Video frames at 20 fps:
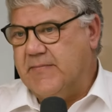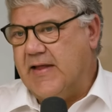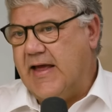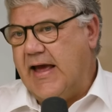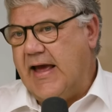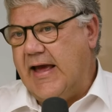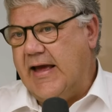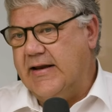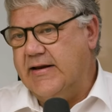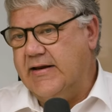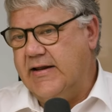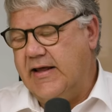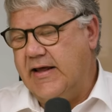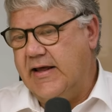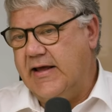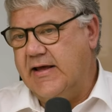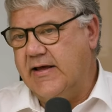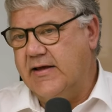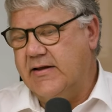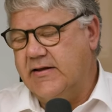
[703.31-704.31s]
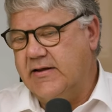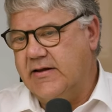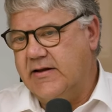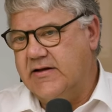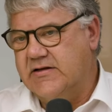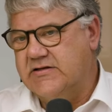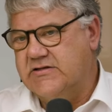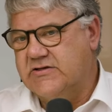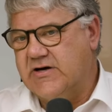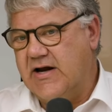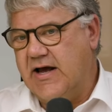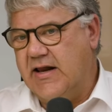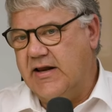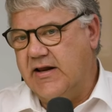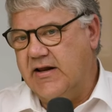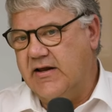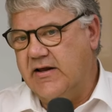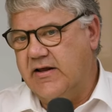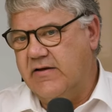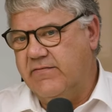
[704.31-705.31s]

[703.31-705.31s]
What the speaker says: And here in Australia,